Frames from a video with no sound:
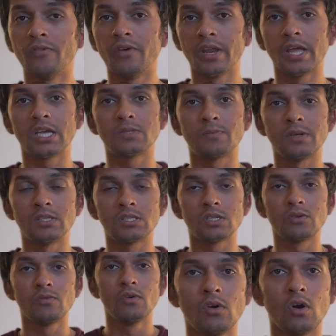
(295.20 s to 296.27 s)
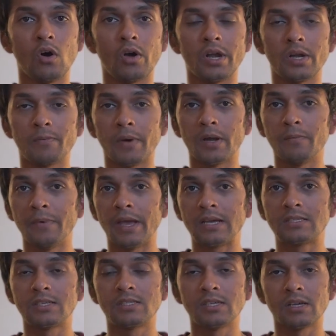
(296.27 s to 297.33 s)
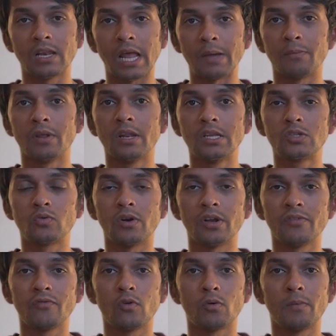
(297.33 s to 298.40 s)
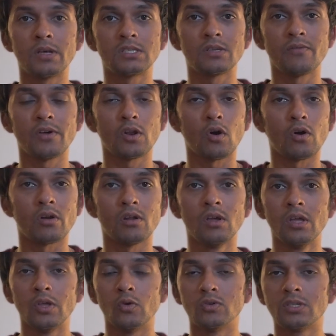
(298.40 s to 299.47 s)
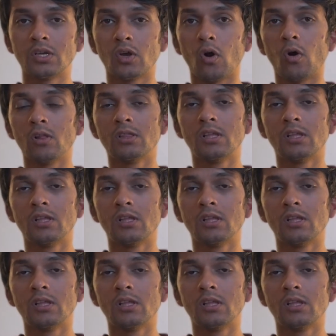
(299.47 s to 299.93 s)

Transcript: very expensive, or it might be accessing libraries 24 by 7, or using all